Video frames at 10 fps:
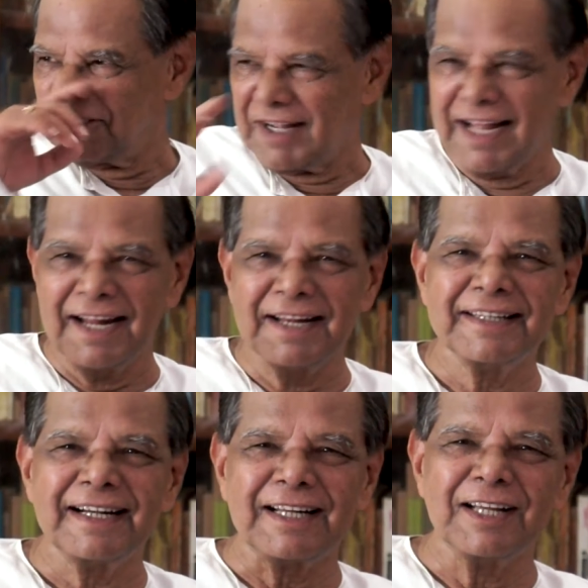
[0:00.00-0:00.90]

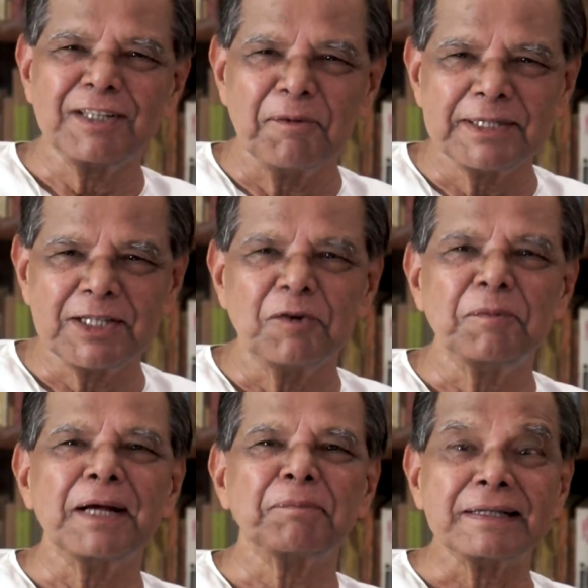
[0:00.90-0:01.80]
then the transformation
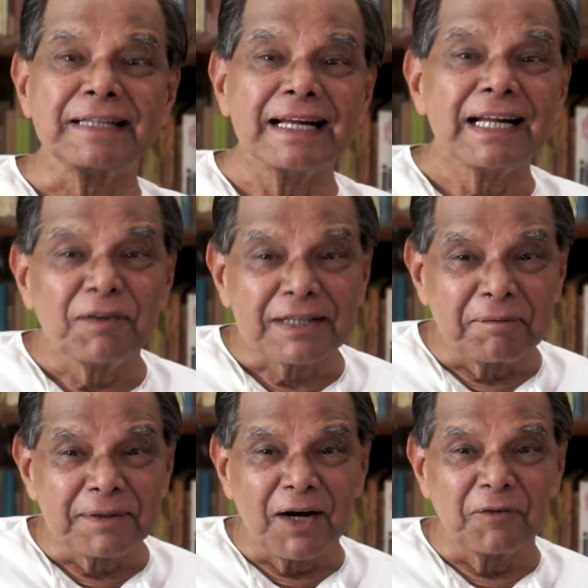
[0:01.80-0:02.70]
will take place, then I will
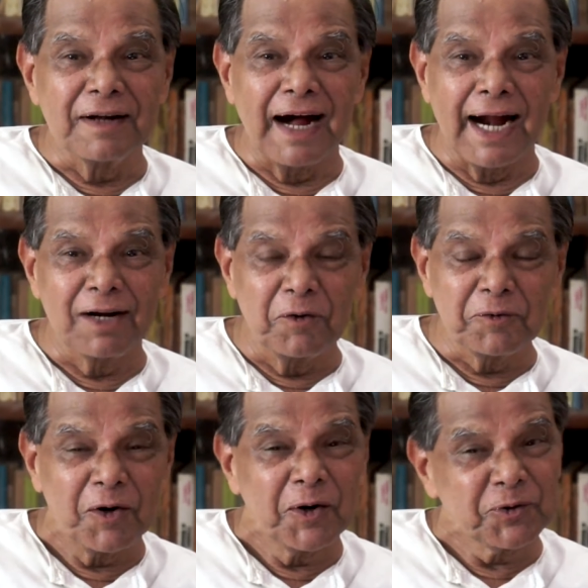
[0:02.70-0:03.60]
come down. I
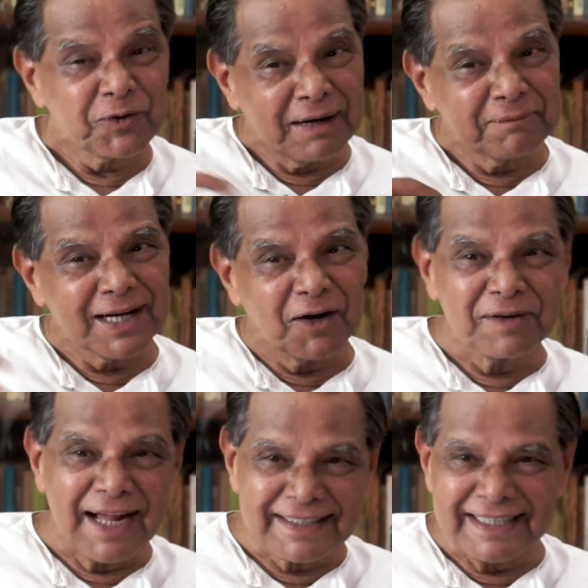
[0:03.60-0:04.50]
don't want to come
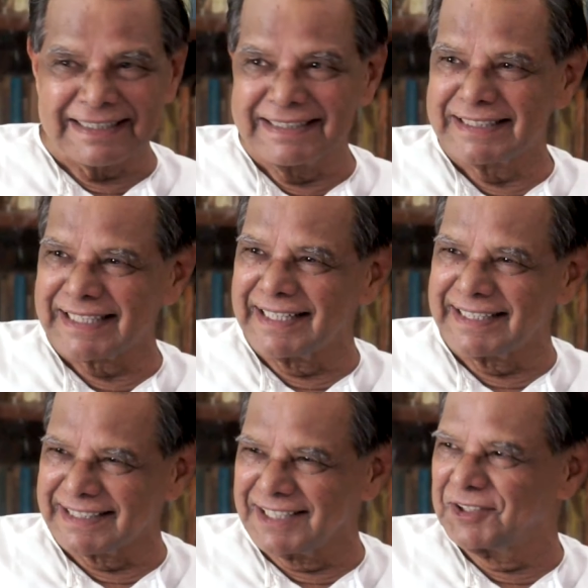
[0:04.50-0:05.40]
down like this in this
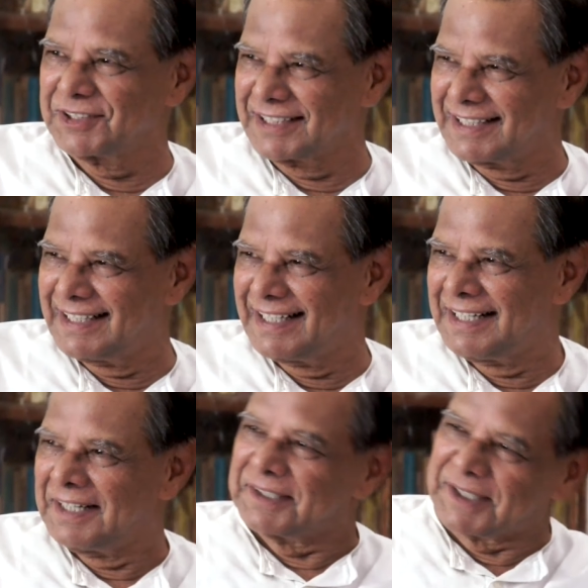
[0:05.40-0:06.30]
condition, you see.
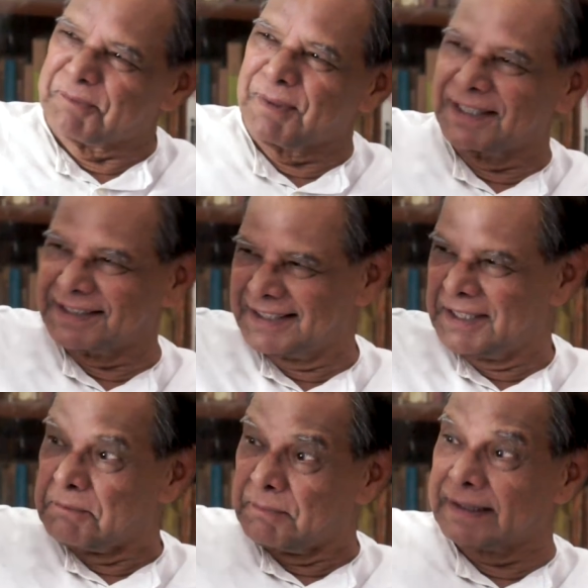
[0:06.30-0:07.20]
They pass.
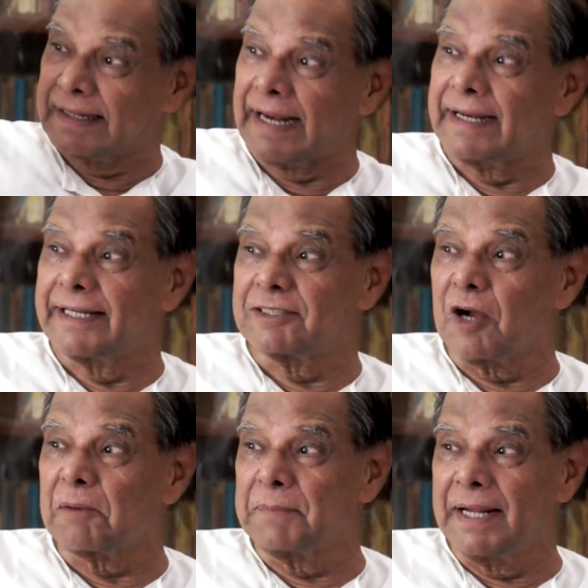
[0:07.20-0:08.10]
But then it does
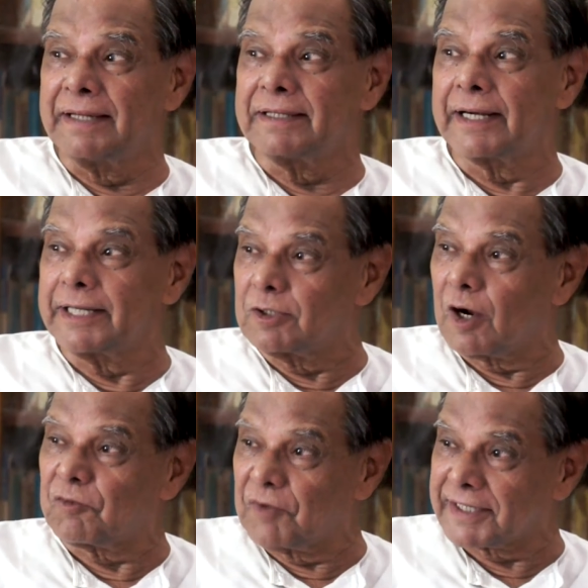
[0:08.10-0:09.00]
not mean that he is
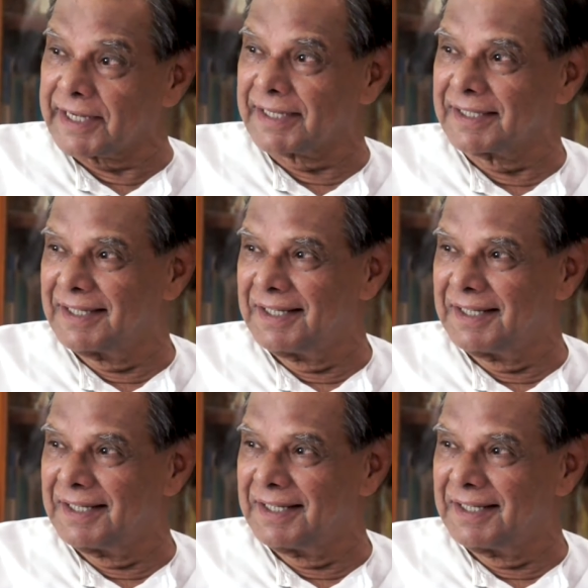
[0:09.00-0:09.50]
not working.